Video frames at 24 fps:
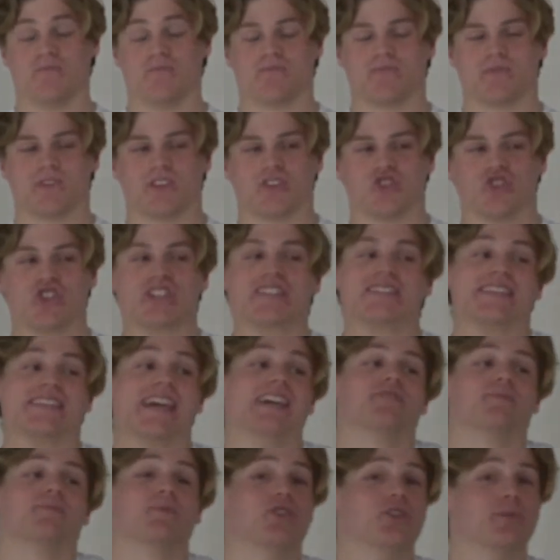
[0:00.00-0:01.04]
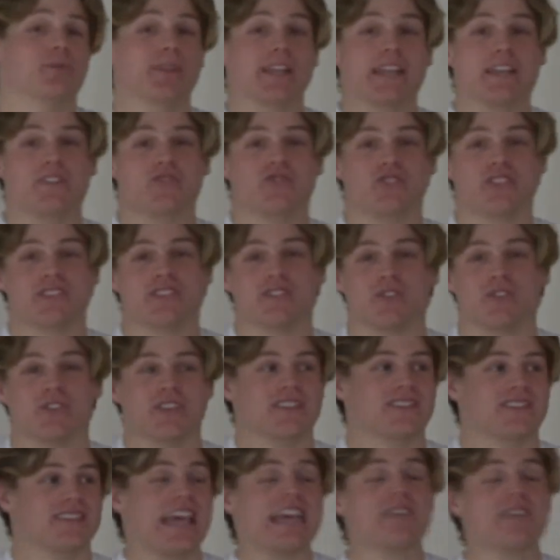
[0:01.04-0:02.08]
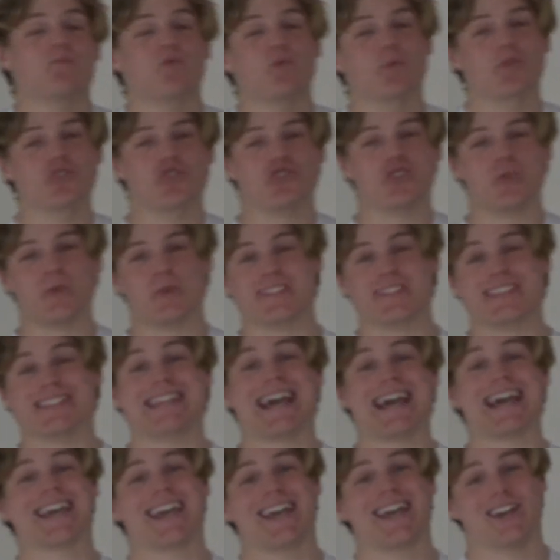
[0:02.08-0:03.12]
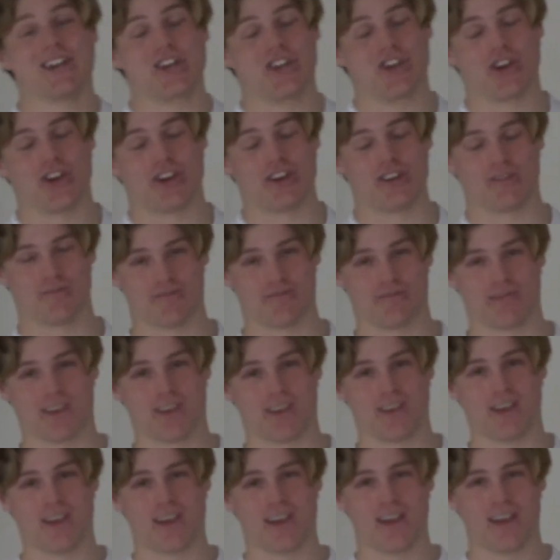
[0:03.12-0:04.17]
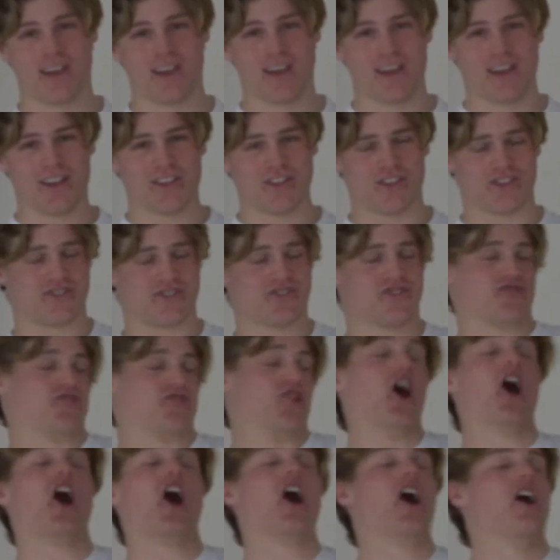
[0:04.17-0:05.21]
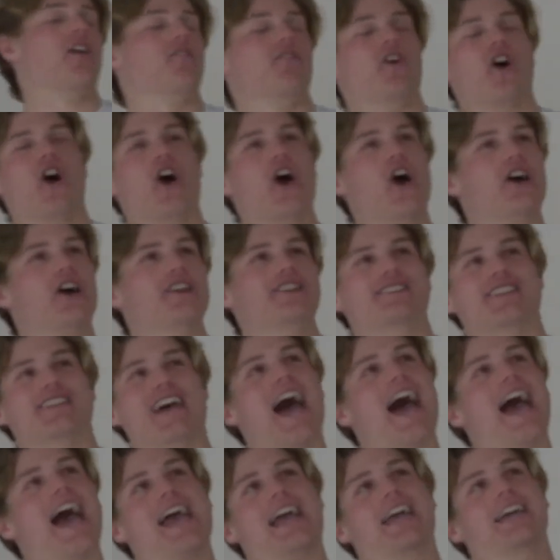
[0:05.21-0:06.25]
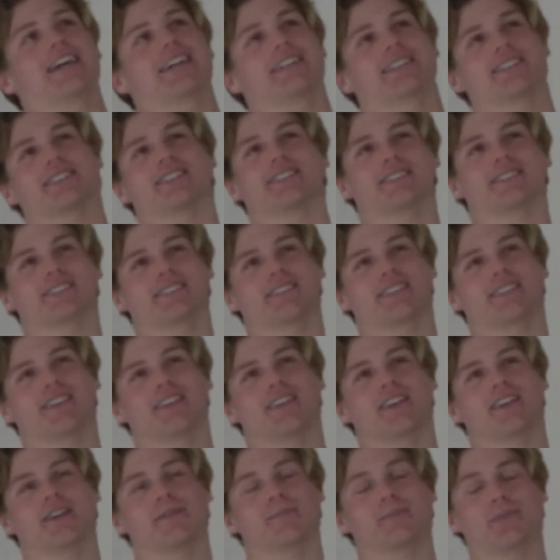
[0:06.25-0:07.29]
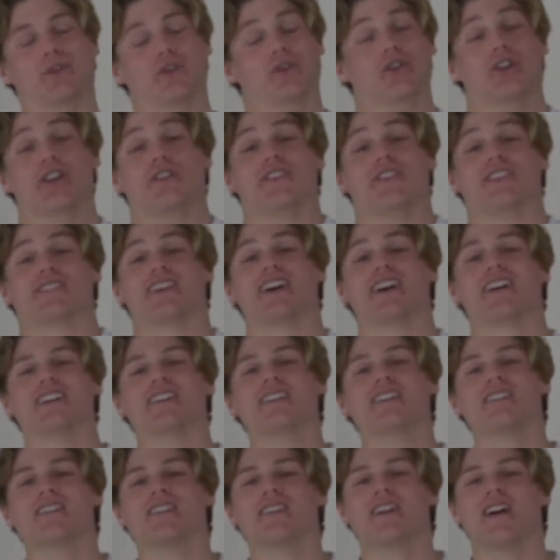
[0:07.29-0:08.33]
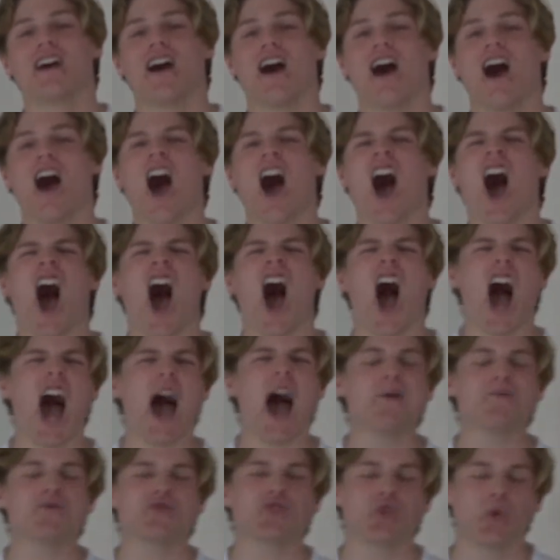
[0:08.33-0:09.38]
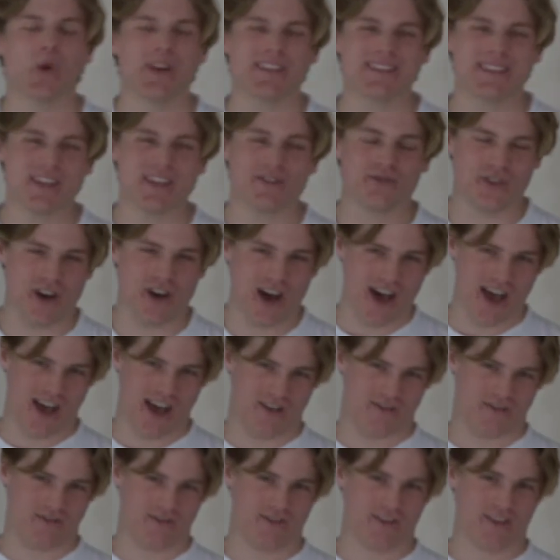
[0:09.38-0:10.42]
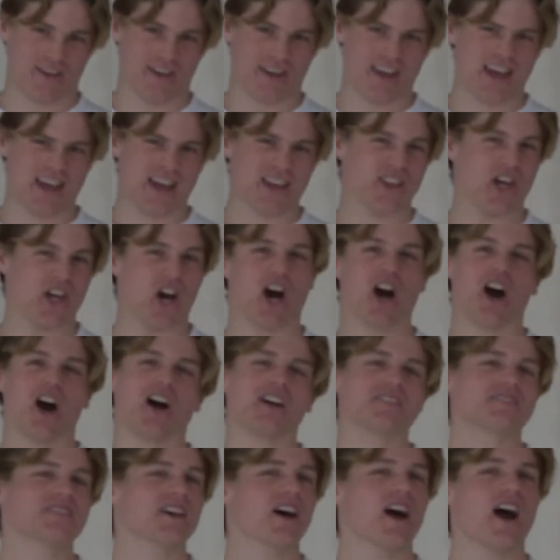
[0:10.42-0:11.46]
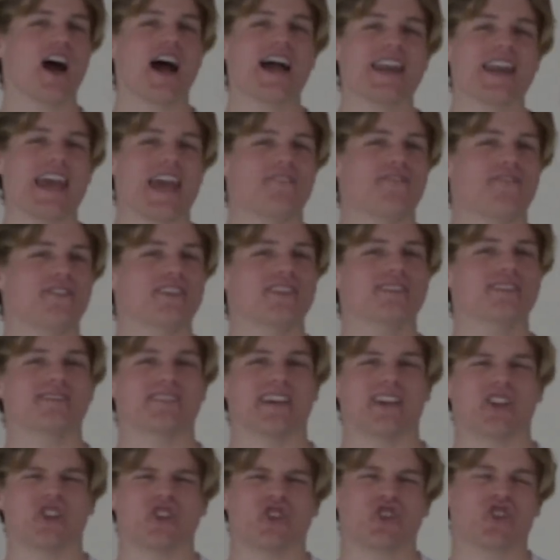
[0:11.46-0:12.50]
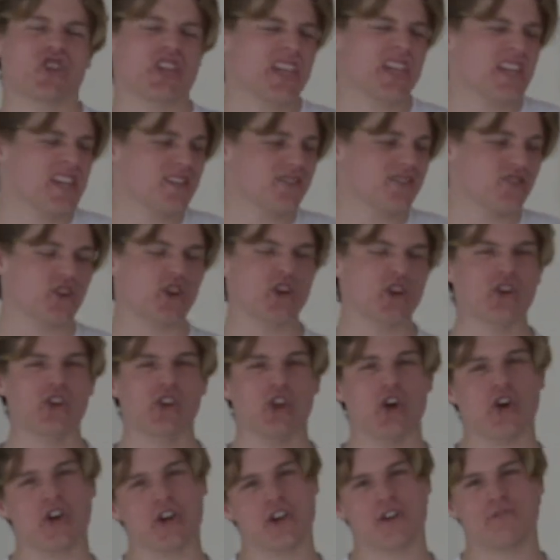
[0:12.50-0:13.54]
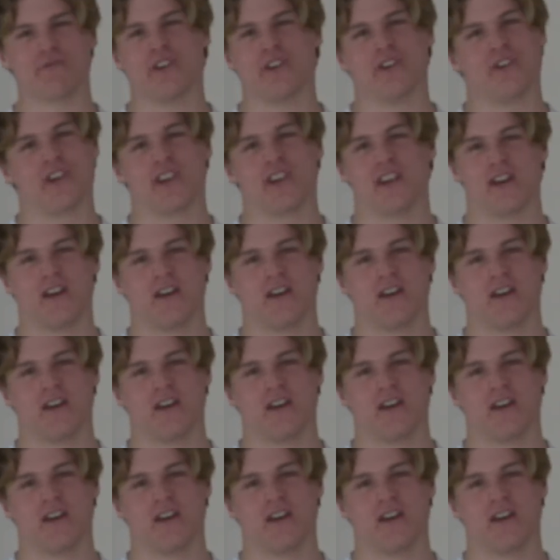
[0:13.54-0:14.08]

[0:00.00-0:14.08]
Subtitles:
She's desperate to believe she's still the same woman she was a decade ago. The star of her day. But all of a sudden, I'm 25. The hard to hide evidence that she's no longer very young.